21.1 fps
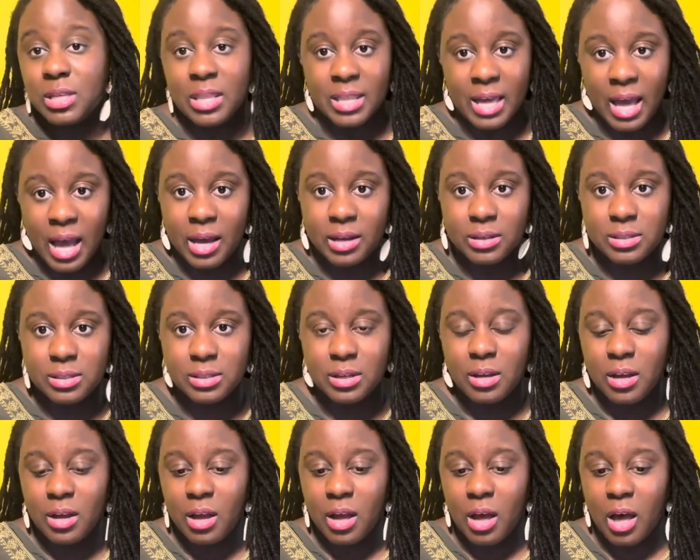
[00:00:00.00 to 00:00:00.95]
that
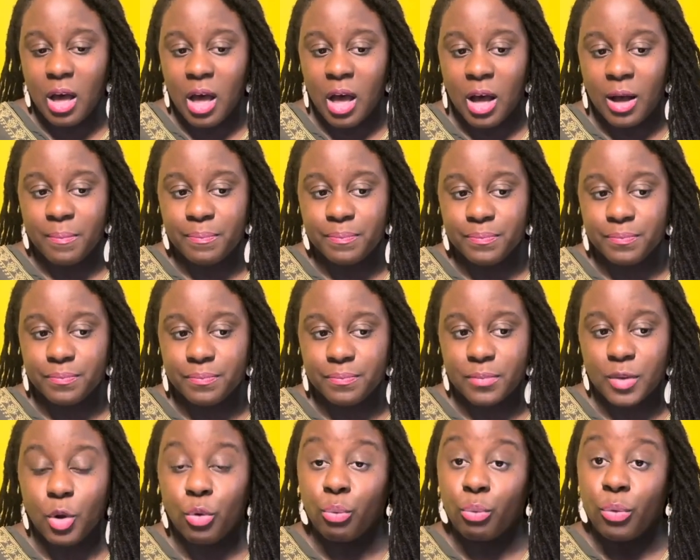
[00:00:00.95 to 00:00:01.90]

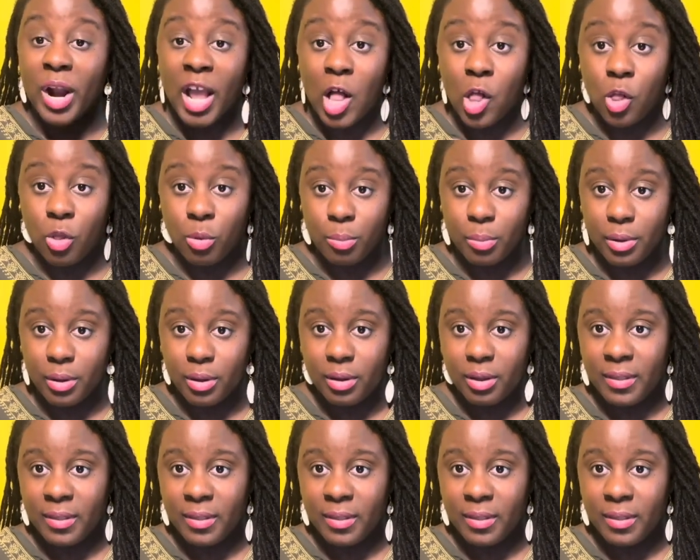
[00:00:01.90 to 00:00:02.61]
realm.